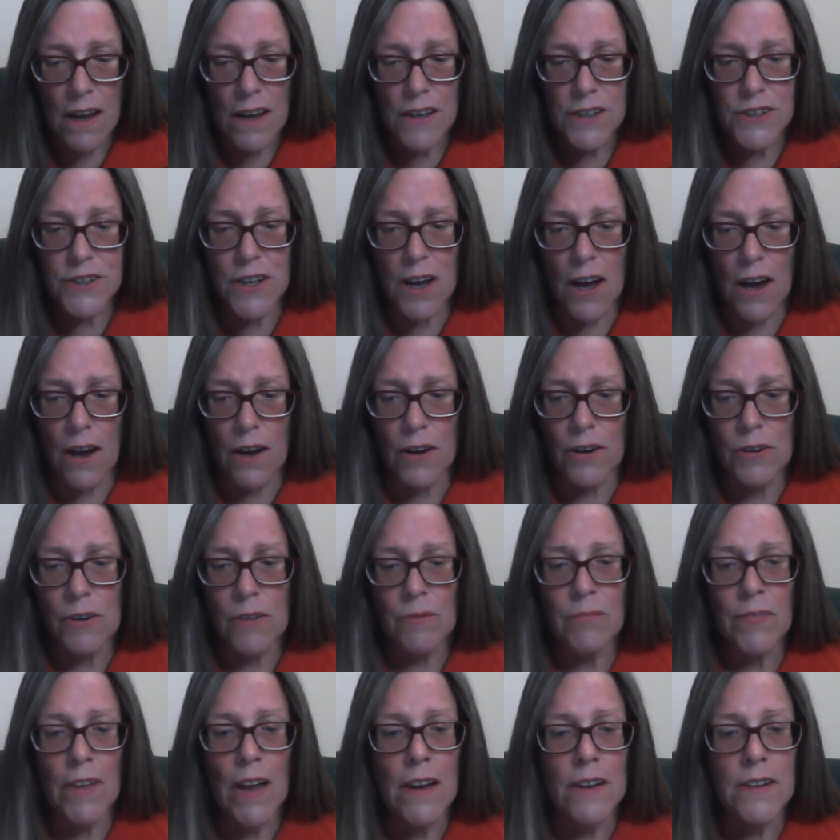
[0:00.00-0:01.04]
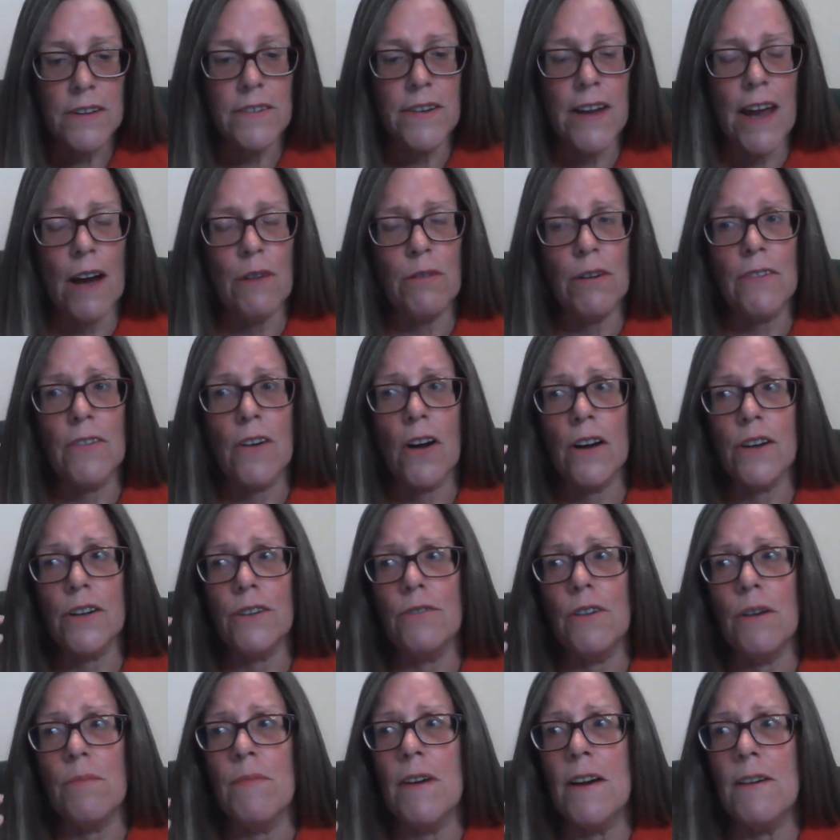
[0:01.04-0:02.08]
So now we've got to
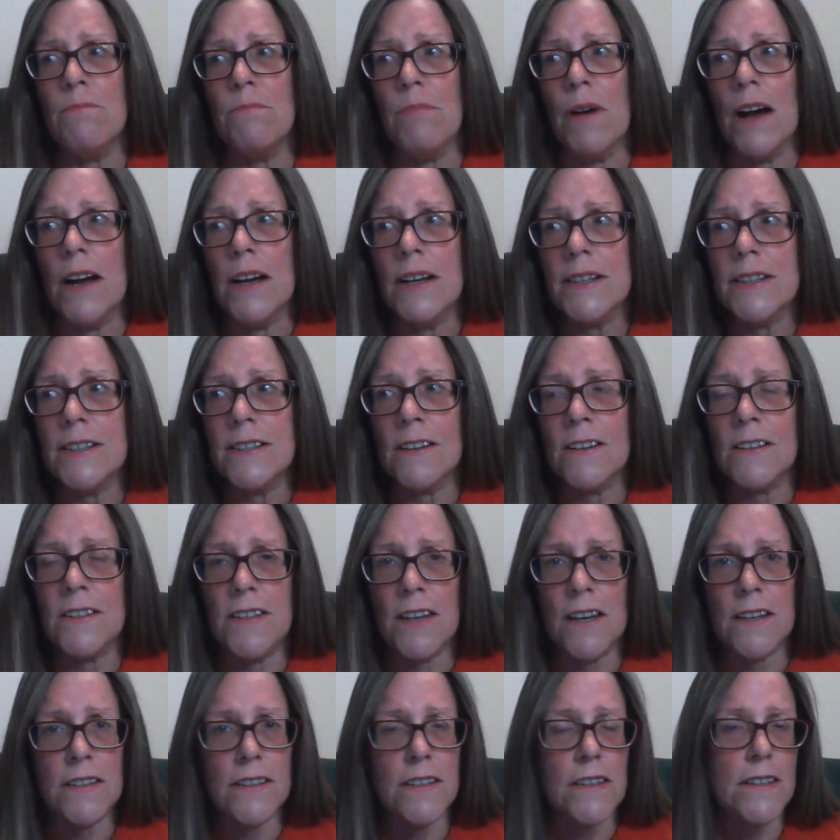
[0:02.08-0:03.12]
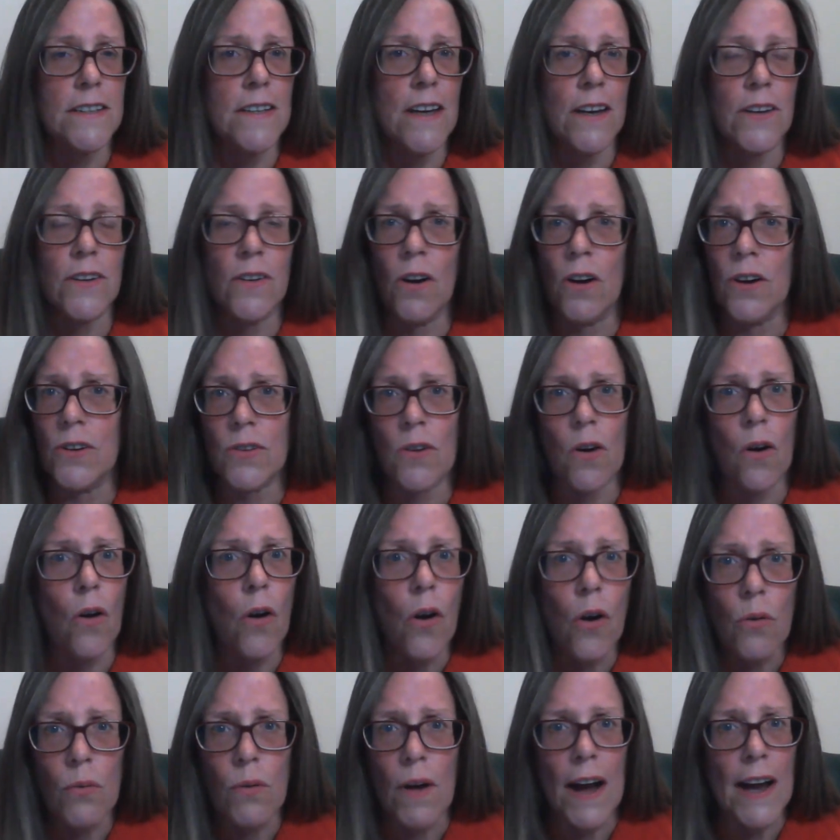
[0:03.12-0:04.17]
remember successes are not
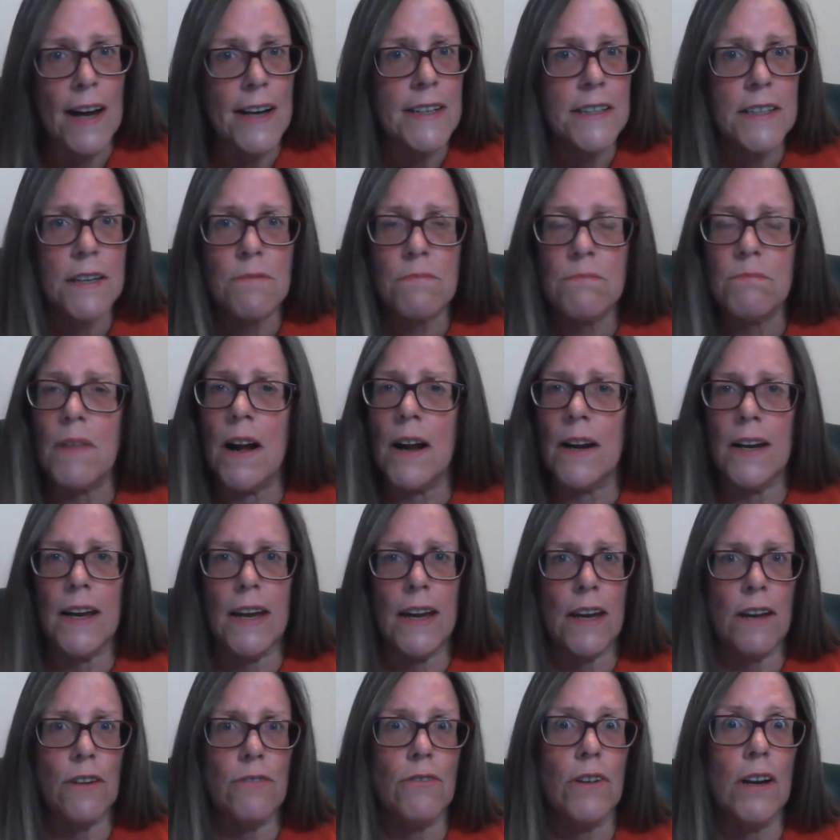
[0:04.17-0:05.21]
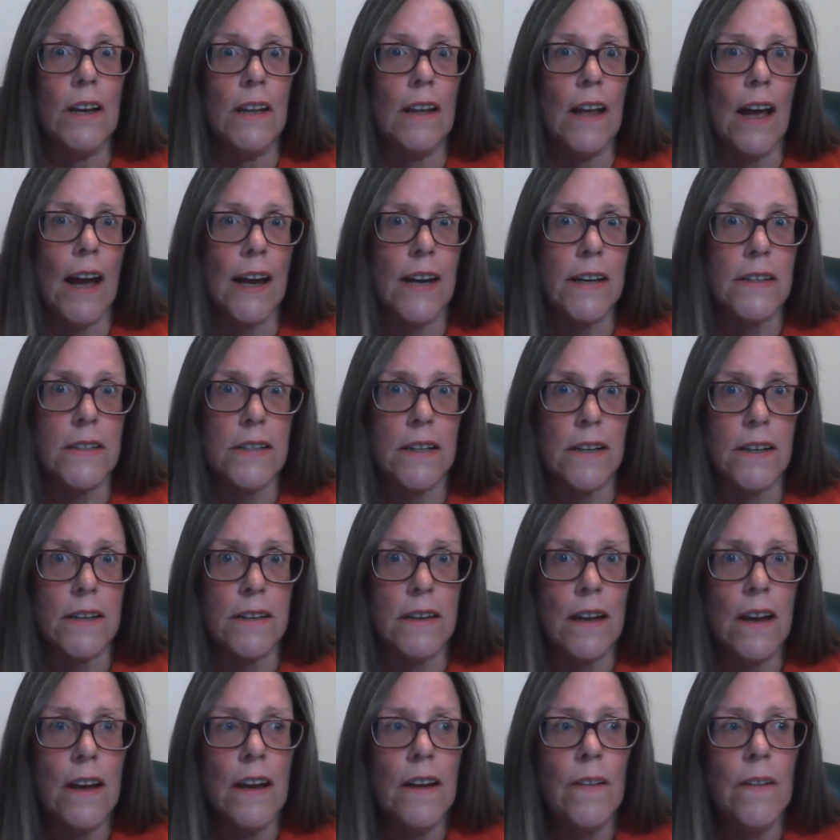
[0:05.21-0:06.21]
always money related.